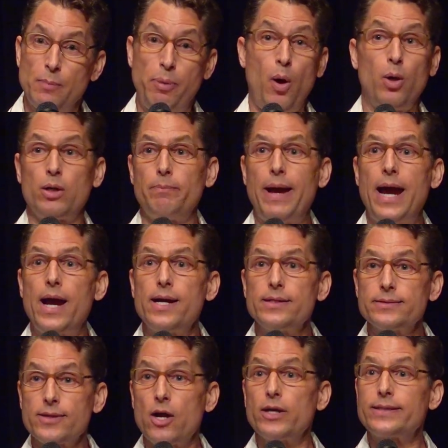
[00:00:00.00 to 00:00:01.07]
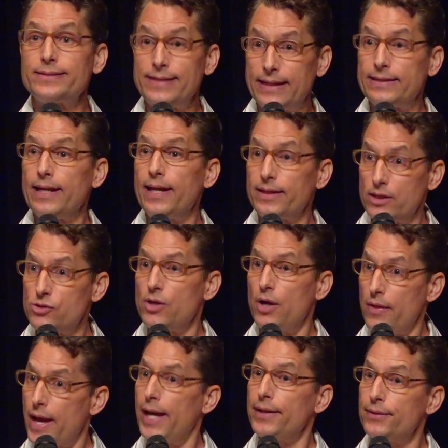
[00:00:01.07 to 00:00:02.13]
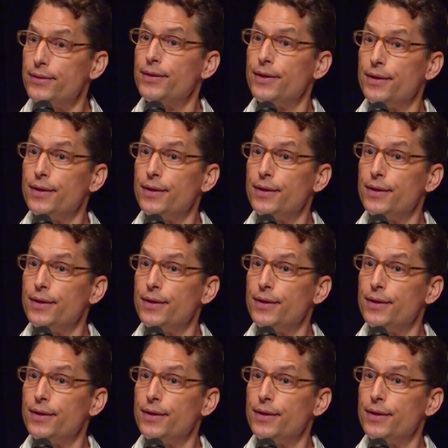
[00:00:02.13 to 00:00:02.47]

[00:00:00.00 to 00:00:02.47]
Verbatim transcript: Polar bears are extincting. Did you know that?